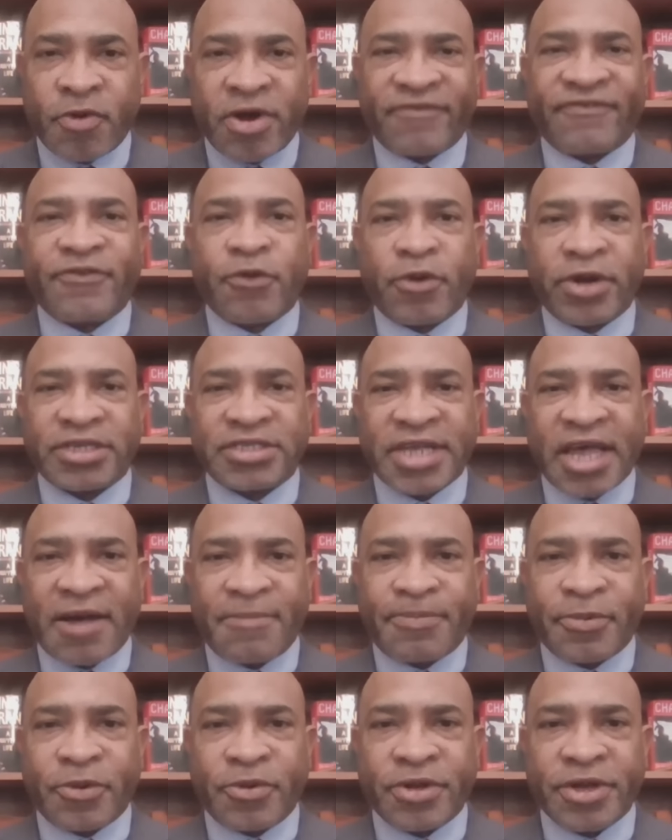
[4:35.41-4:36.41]
What, for
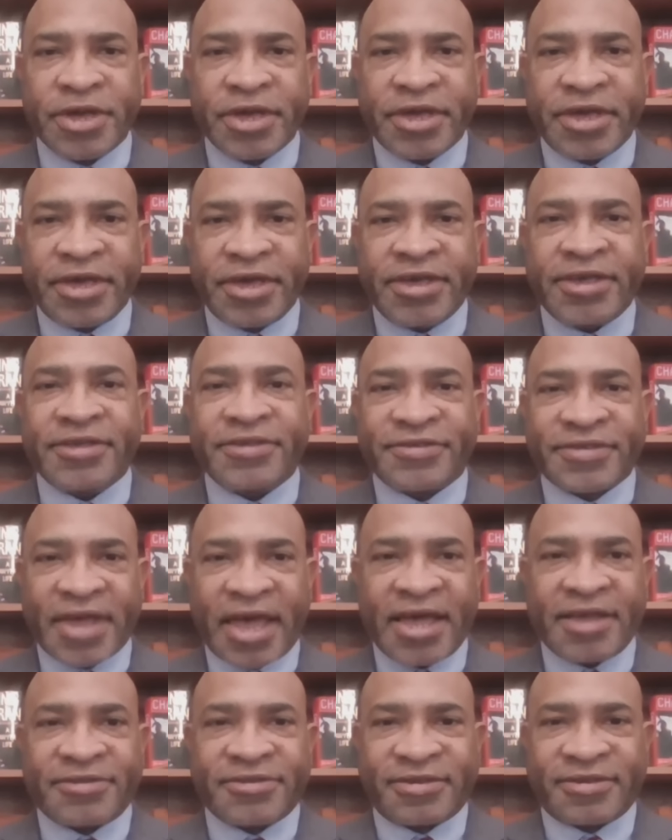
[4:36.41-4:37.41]
example, is,
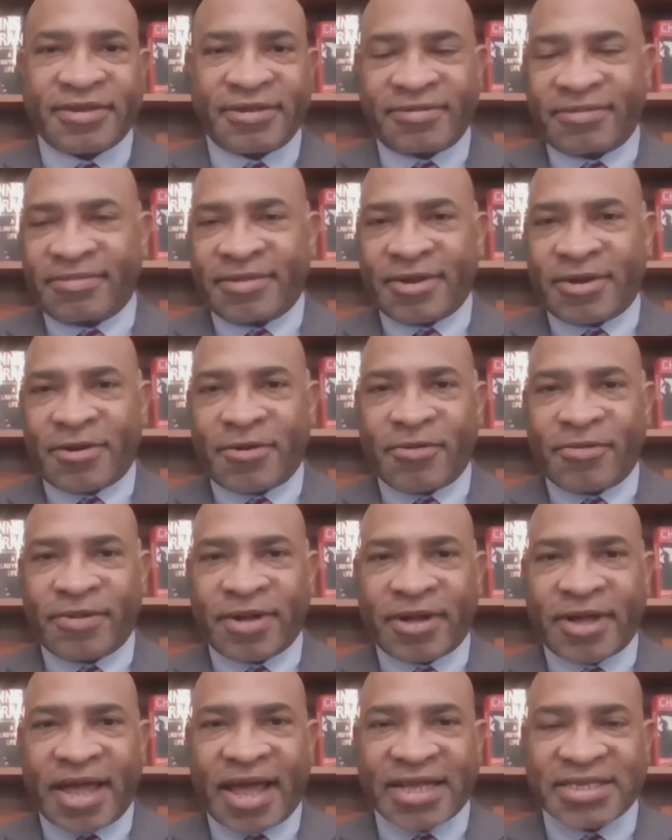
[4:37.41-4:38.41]
as you
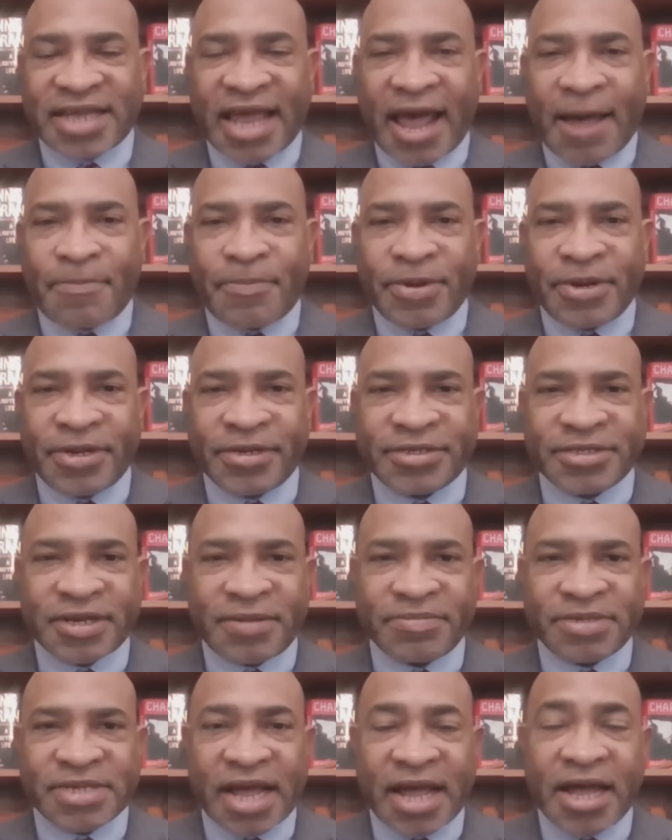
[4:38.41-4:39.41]
know, has happened in
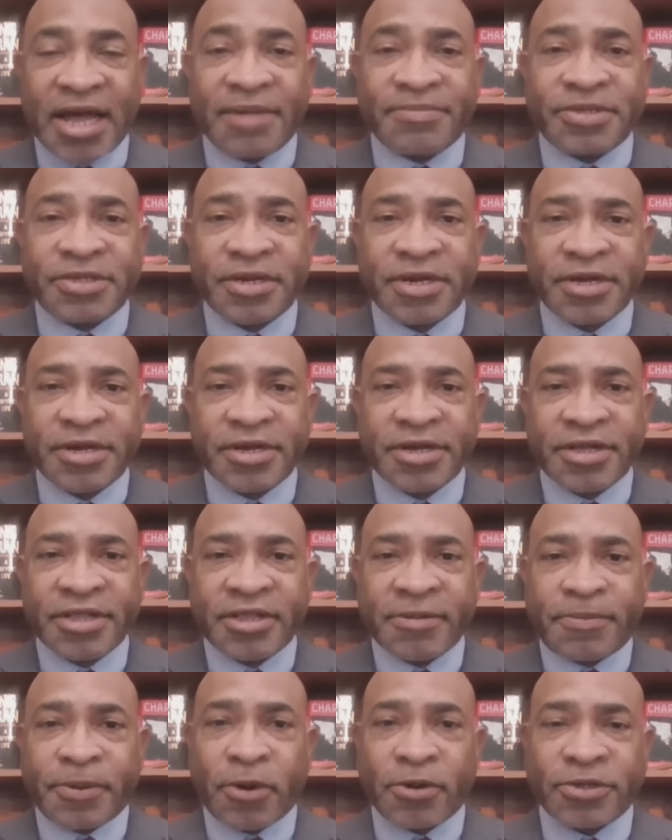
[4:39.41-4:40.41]
sometimes,
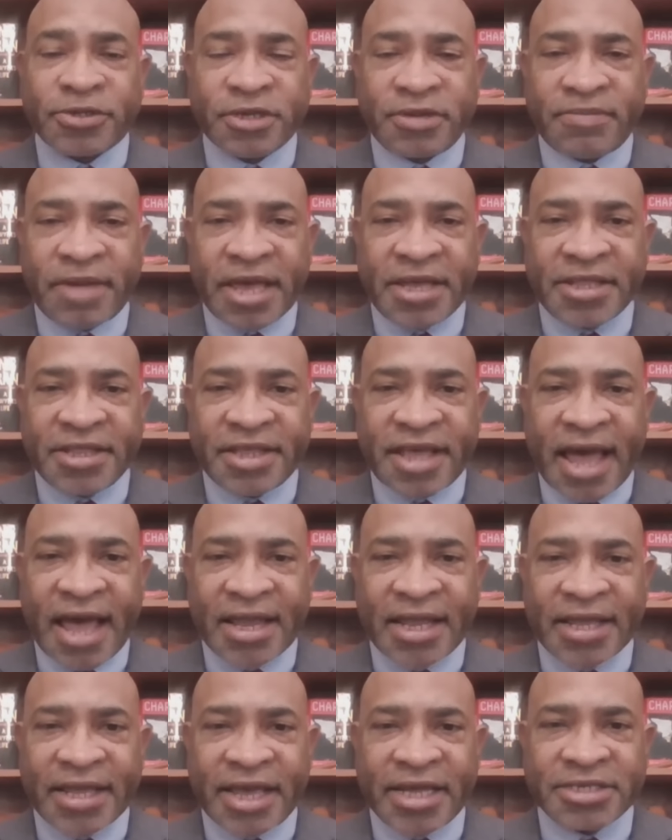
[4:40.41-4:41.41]
the person making the
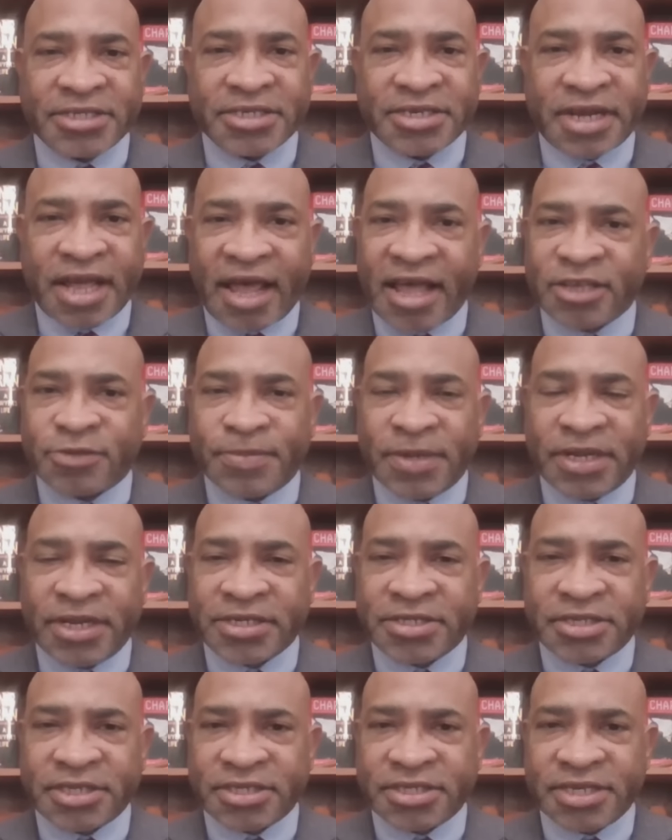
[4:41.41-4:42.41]
allegation has
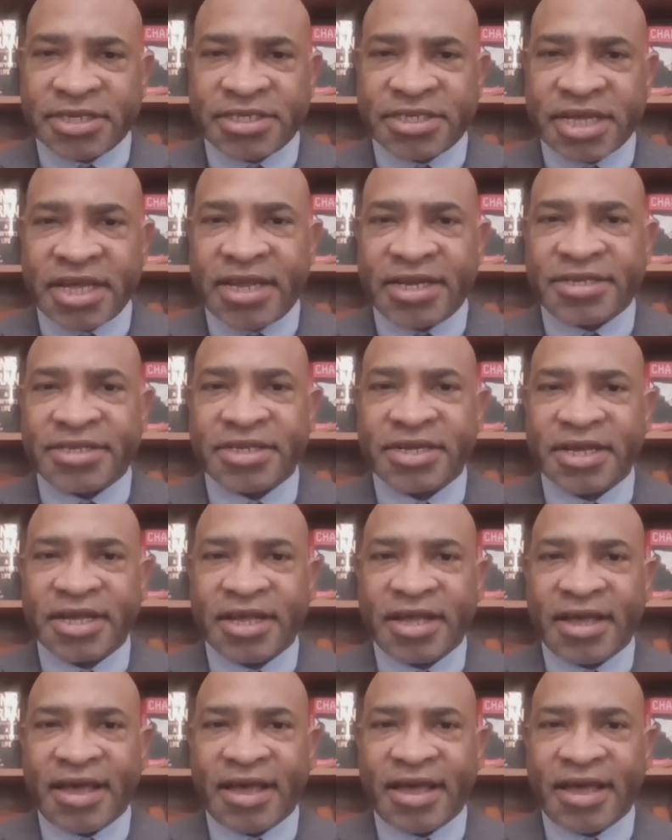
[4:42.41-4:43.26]
malicious intent,